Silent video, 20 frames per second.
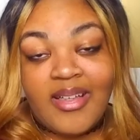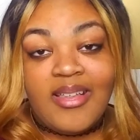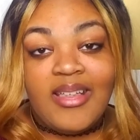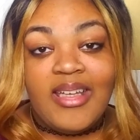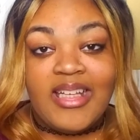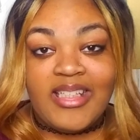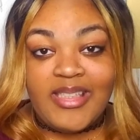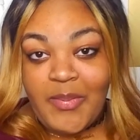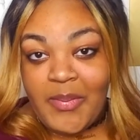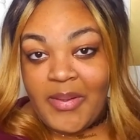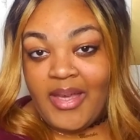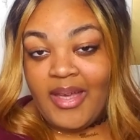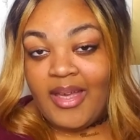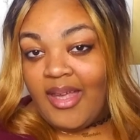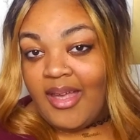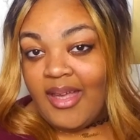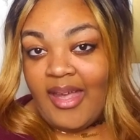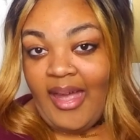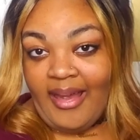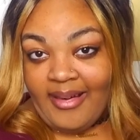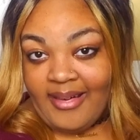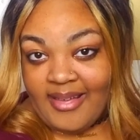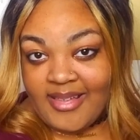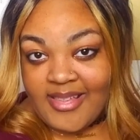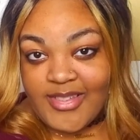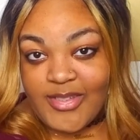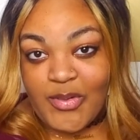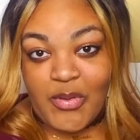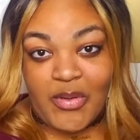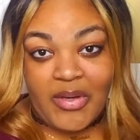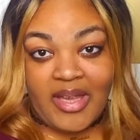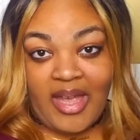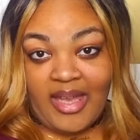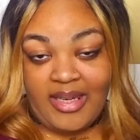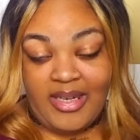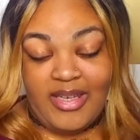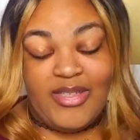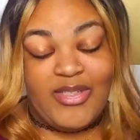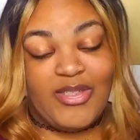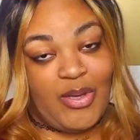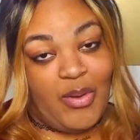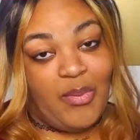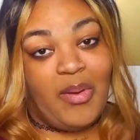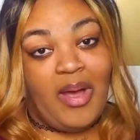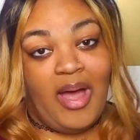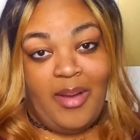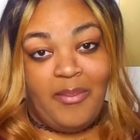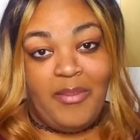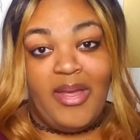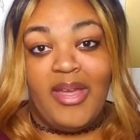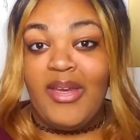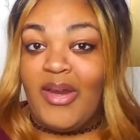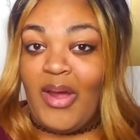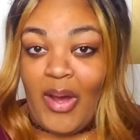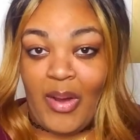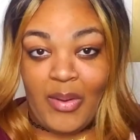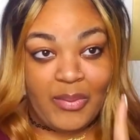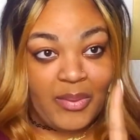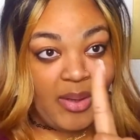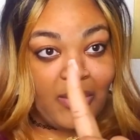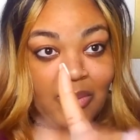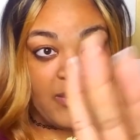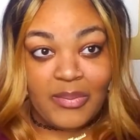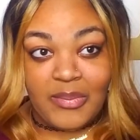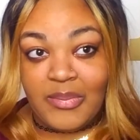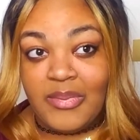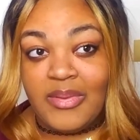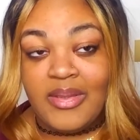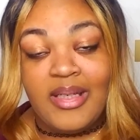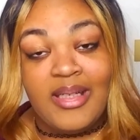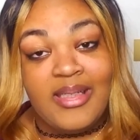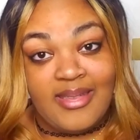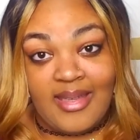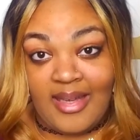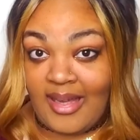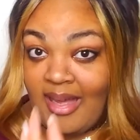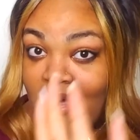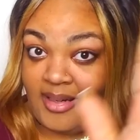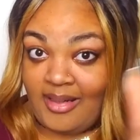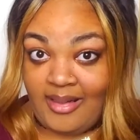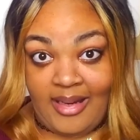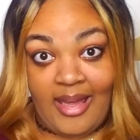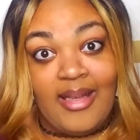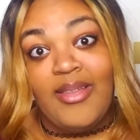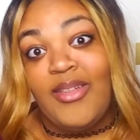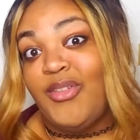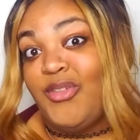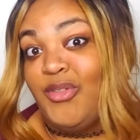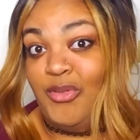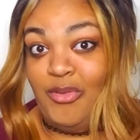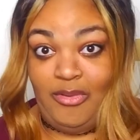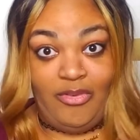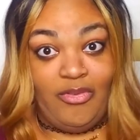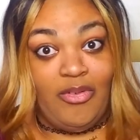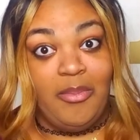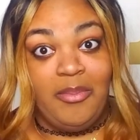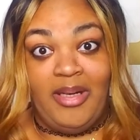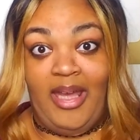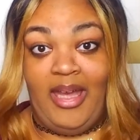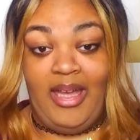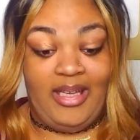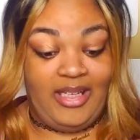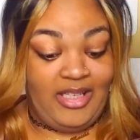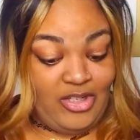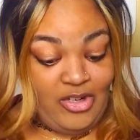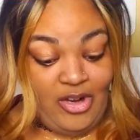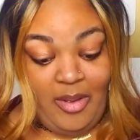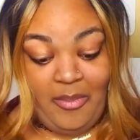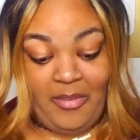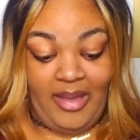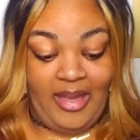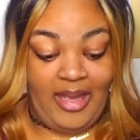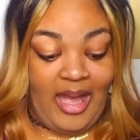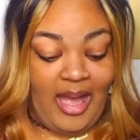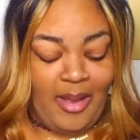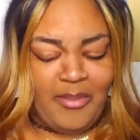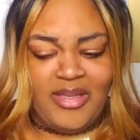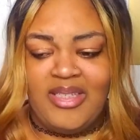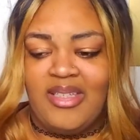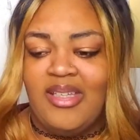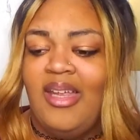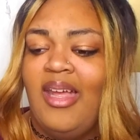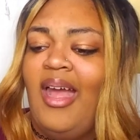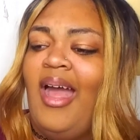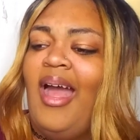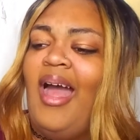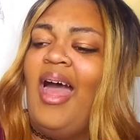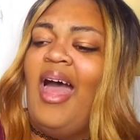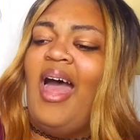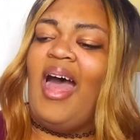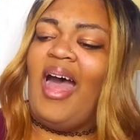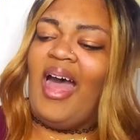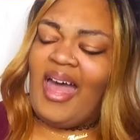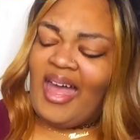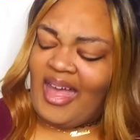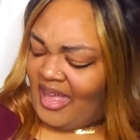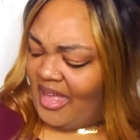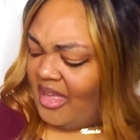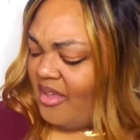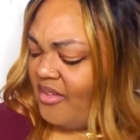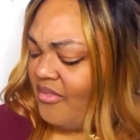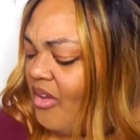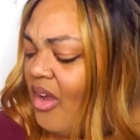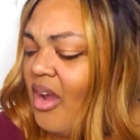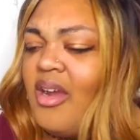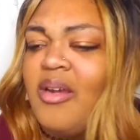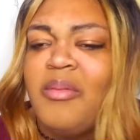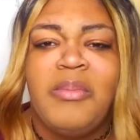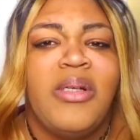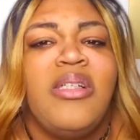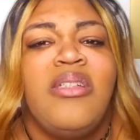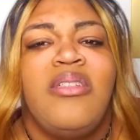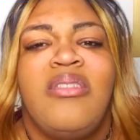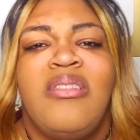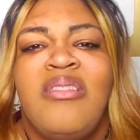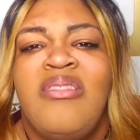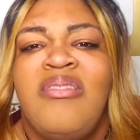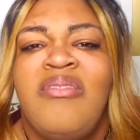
Let's pick a Cagnisto or Cagnisto comment. Hold on because I got a lot to choose from now because y'all been commenting. I have heartburn.